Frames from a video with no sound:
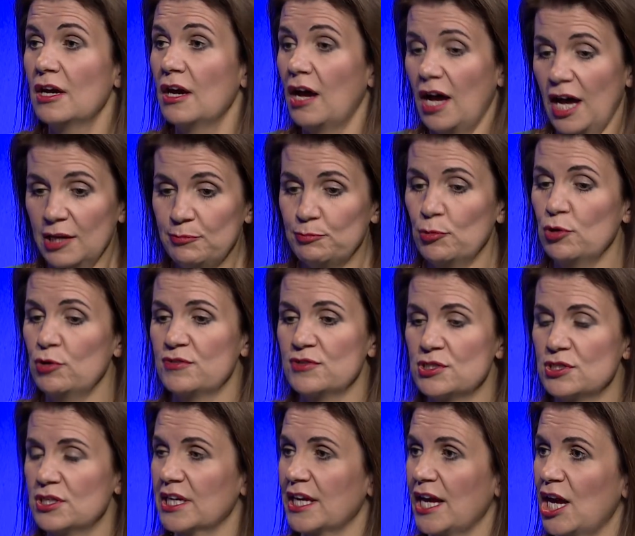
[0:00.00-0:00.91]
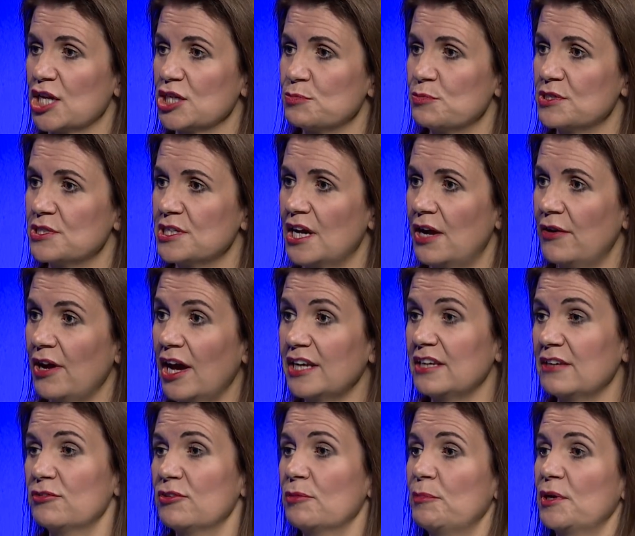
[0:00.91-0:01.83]
I'd move into the catchment area. I'd
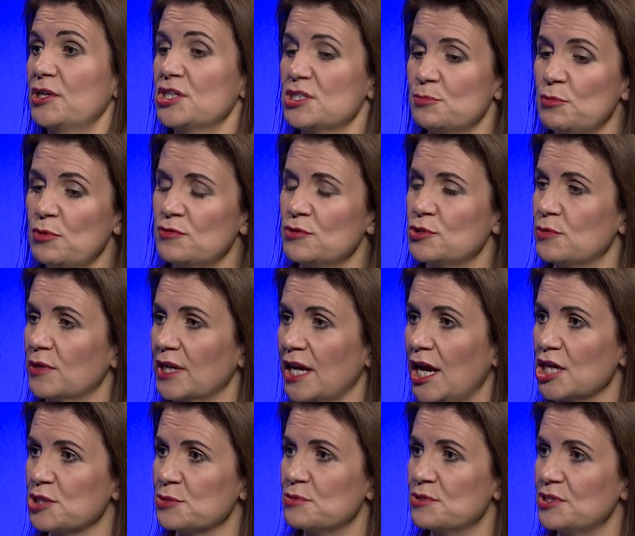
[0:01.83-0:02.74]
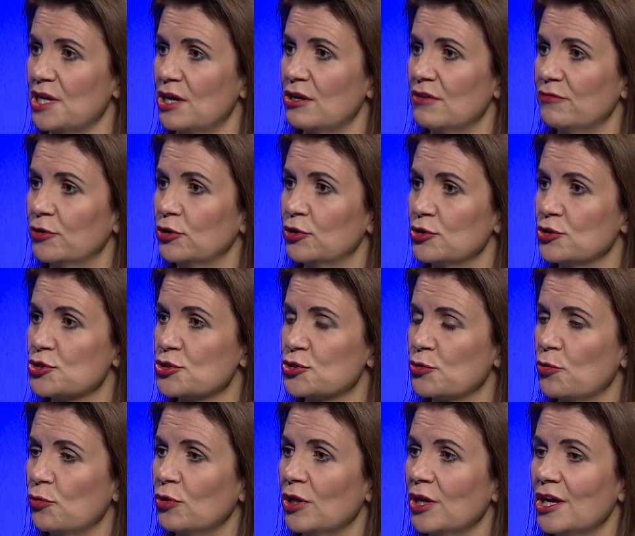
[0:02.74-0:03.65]
have the money to move into a catchment area of a good
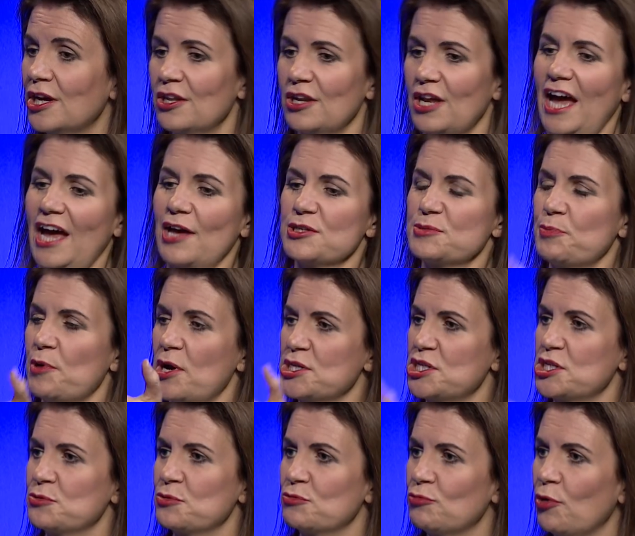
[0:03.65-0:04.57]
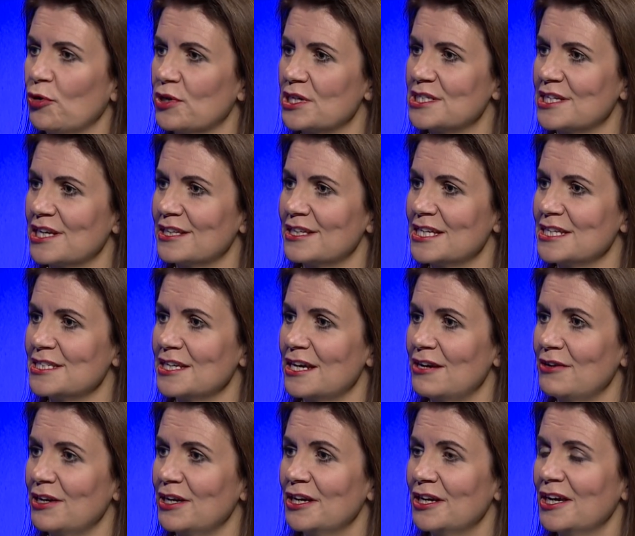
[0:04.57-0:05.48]
school. House prices would rocket in that
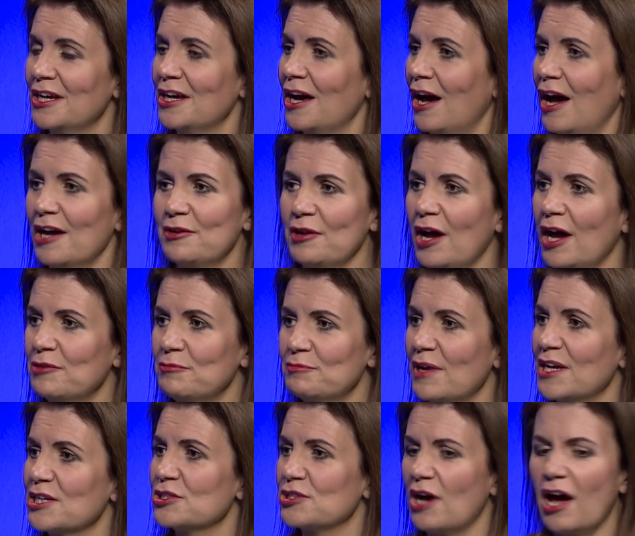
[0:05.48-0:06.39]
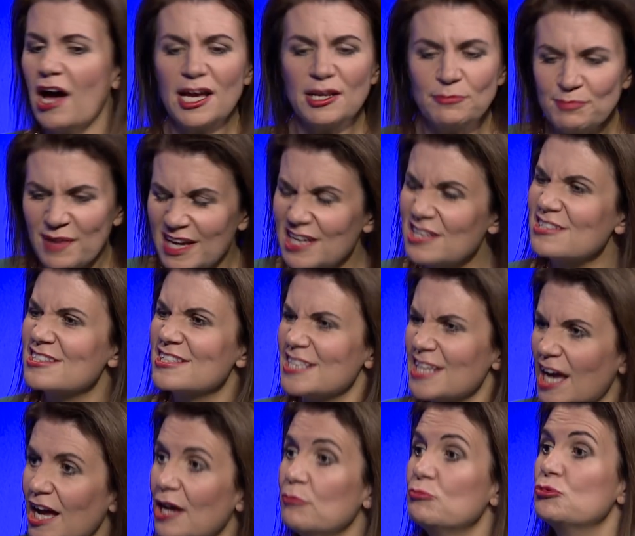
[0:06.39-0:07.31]
area. I'd make
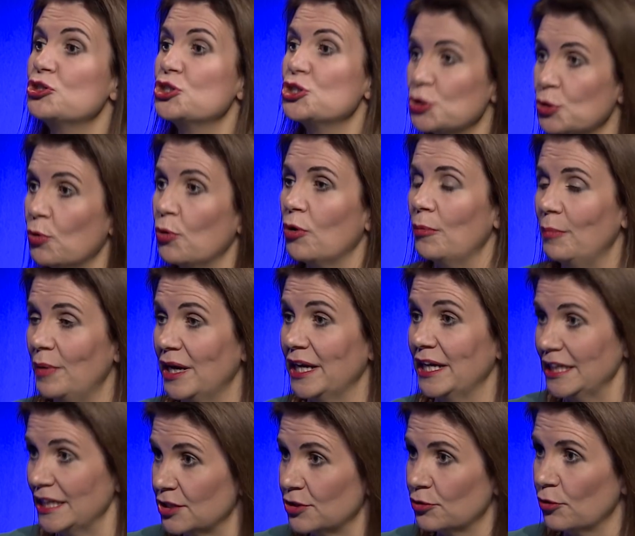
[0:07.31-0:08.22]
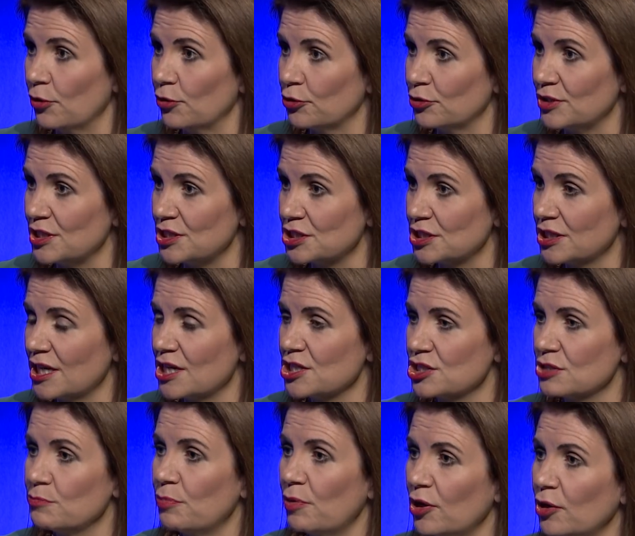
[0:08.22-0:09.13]
damn sure my kid got a good
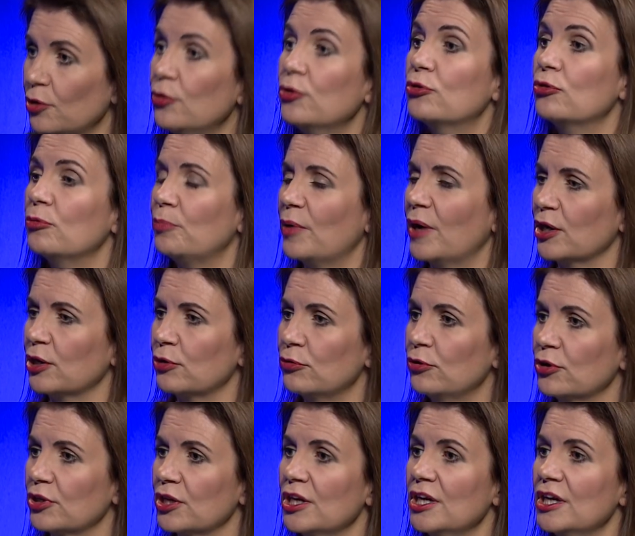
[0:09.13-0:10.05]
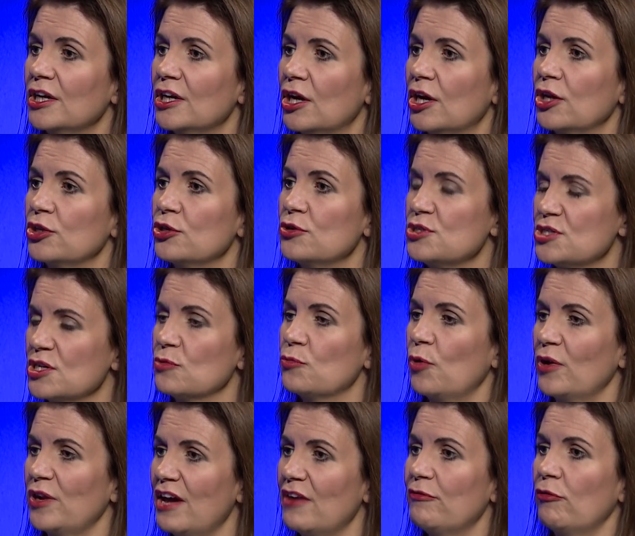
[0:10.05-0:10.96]
education by hook or by crook, using
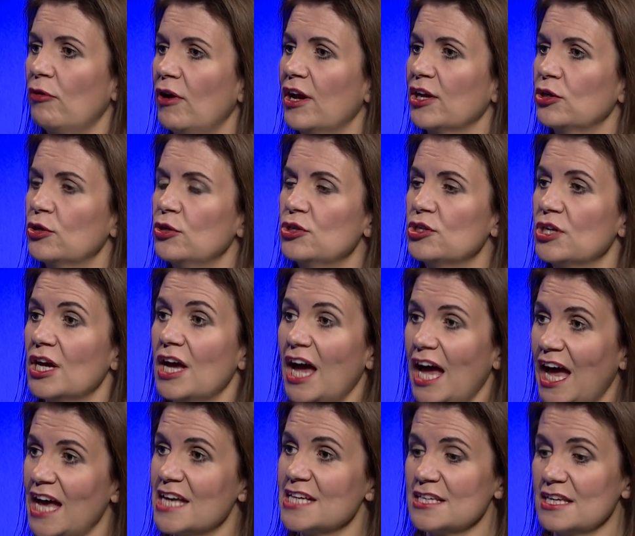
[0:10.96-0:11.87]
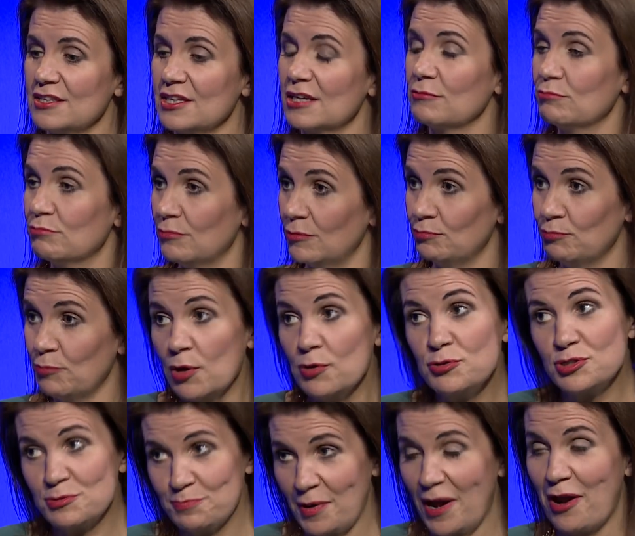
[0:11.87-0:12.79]
whatever I could, as I think
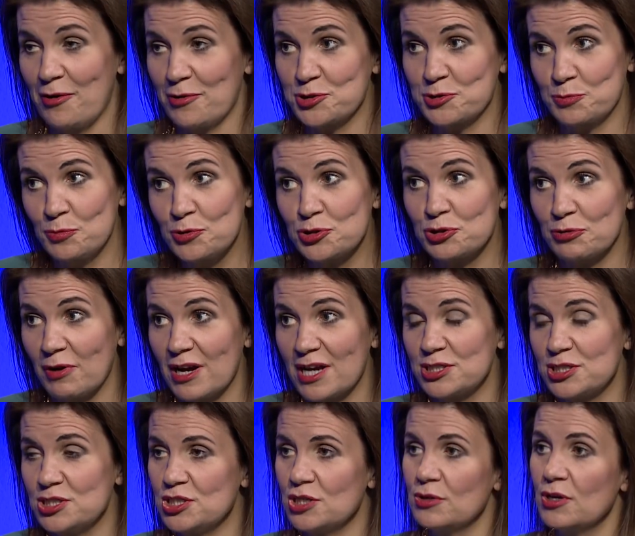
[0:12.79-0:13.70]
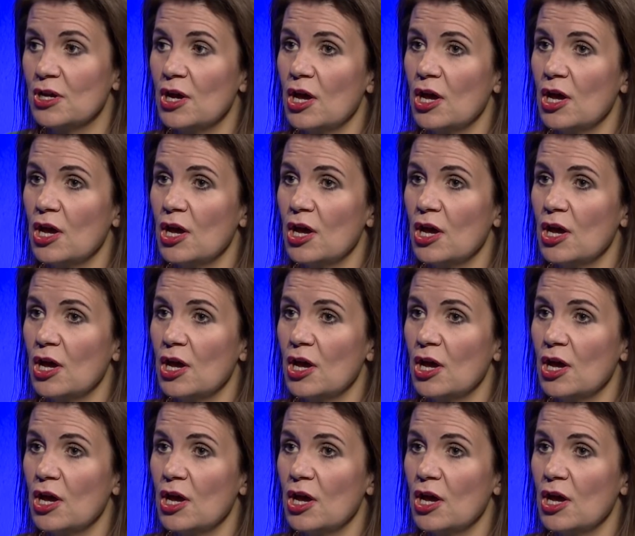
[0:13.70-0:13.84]
most parents would try to do.